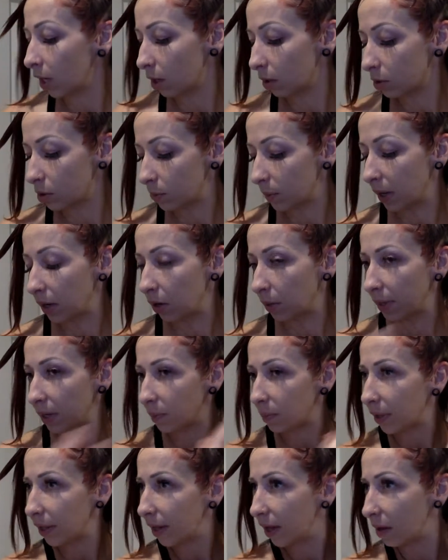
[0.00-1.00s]
just wait a little
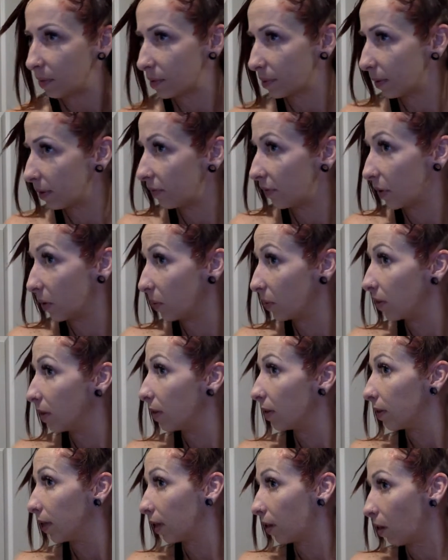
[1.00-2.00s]
bit, play games on my phone.
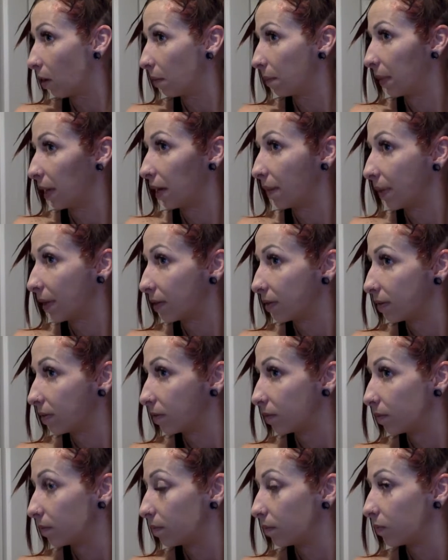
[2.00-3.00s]
They called me, my
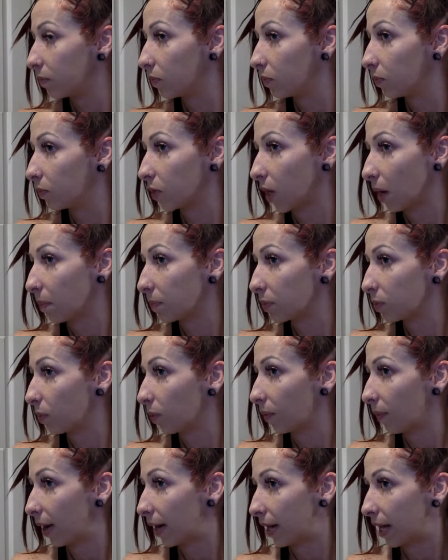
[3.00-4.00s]
tops
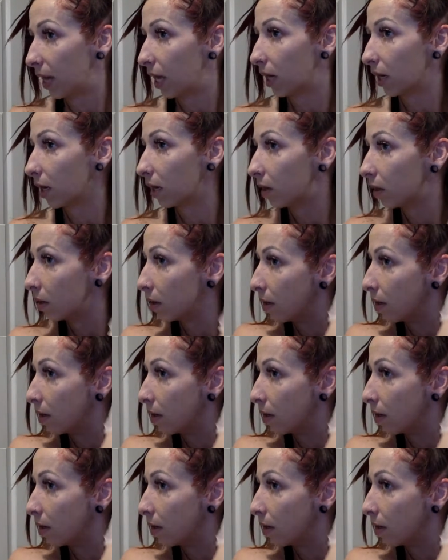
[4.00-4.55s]
were ready, and,